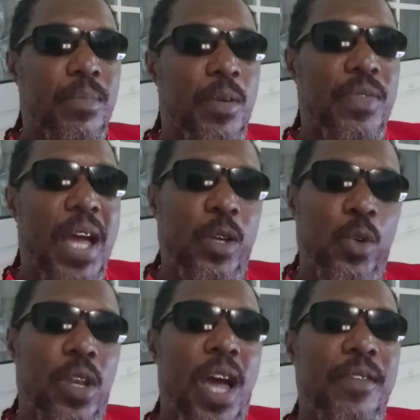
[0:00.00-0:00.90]
But that
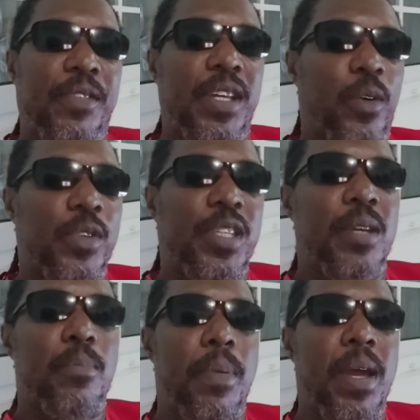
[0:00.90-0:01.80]
good life can
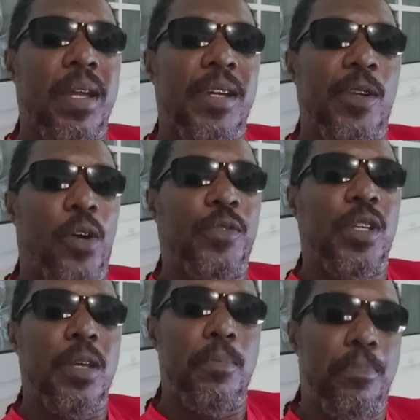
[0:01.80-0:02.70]

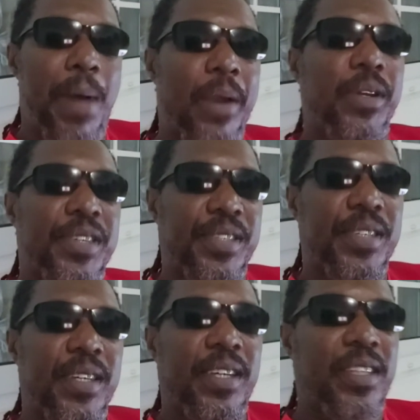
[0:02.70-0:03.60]
often
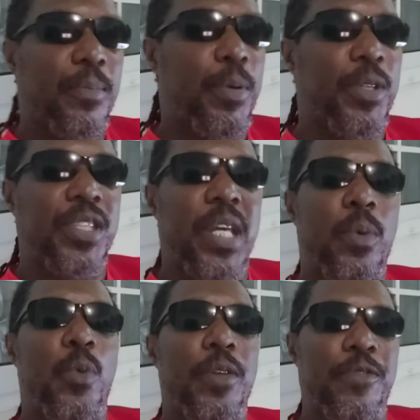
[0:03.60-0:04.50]
embarrass the person
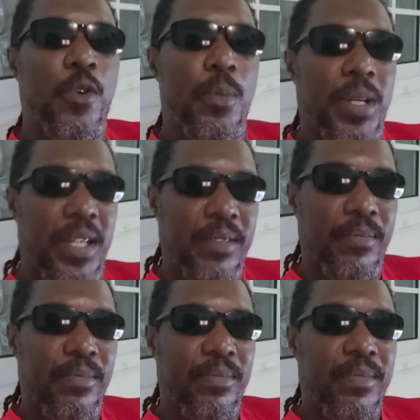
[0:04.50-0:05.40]
they were with formerly.
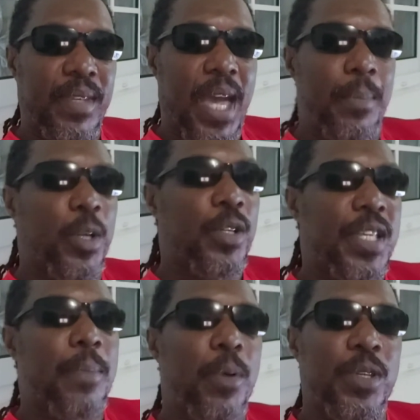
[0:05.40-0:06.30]
And
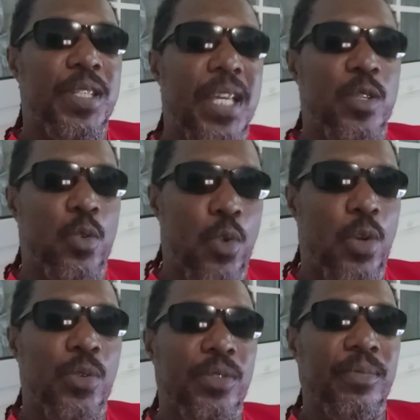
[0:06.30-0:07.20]
because that person hasn't
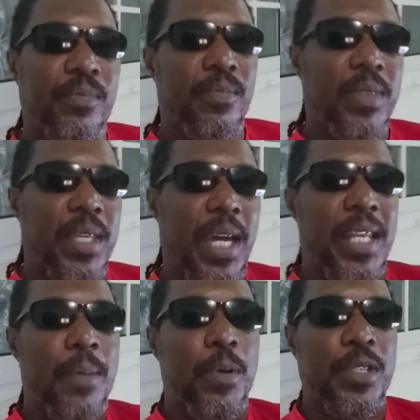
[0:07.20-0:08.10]
grown,
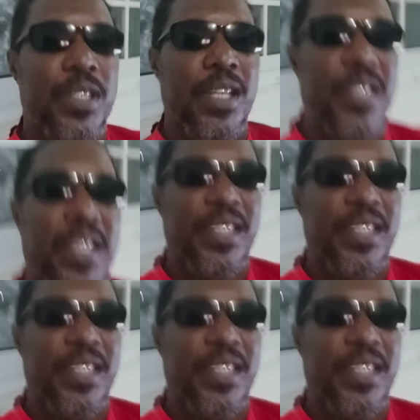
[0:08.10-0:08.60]
and that person doesn't